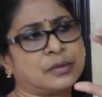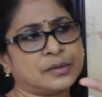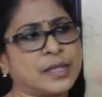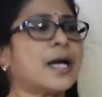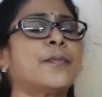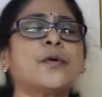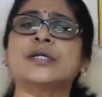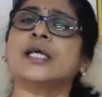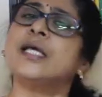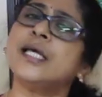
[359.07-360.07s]
think
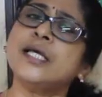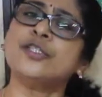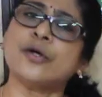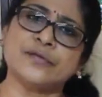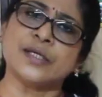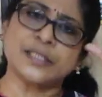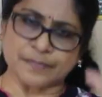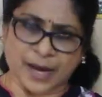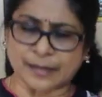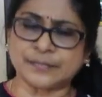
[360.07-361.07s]
about each of
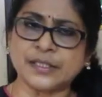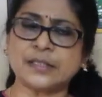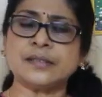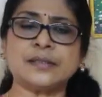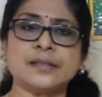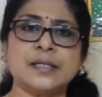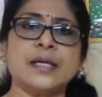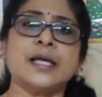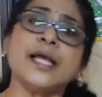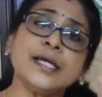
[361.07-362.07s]
these parameters
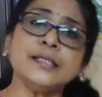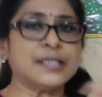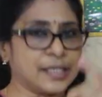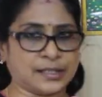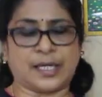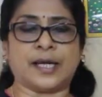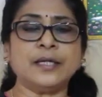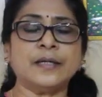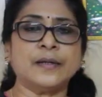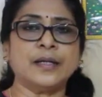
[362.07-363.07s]
in detail.